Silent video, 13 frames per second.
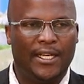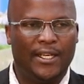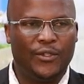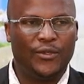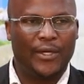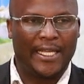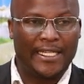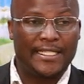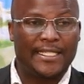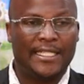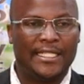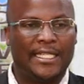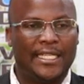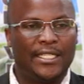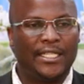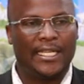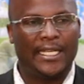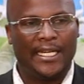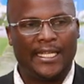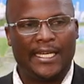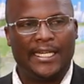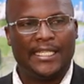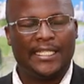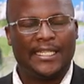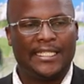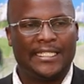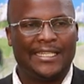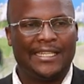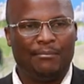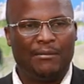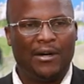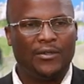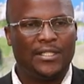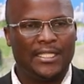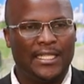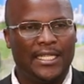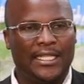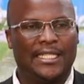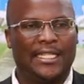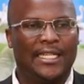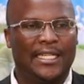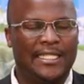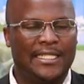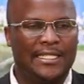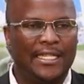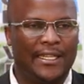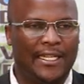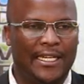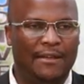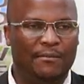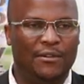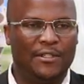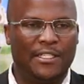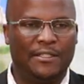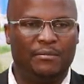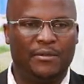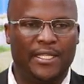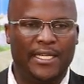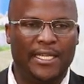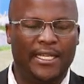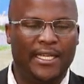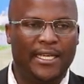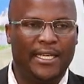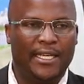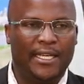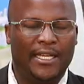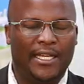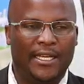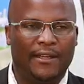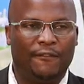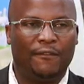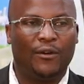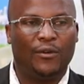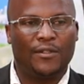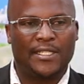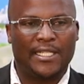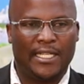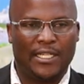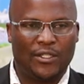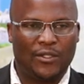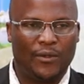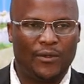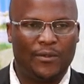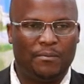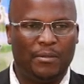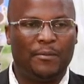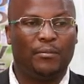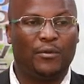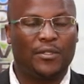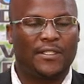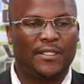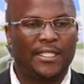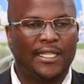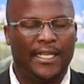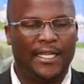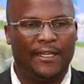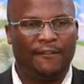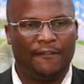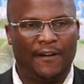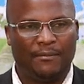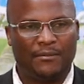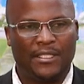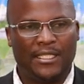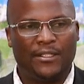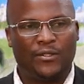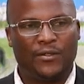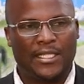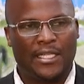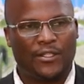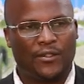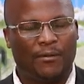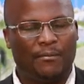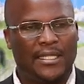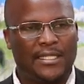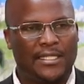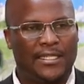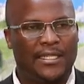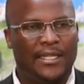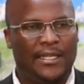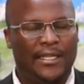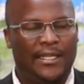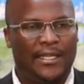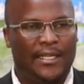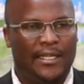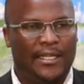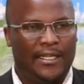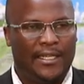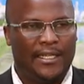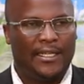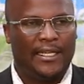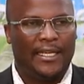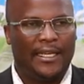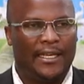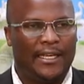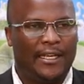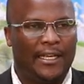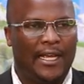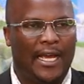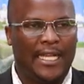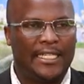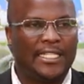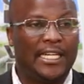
you can see clearly that the boundary that is in the WDPA flows into people's farms, into settlements, and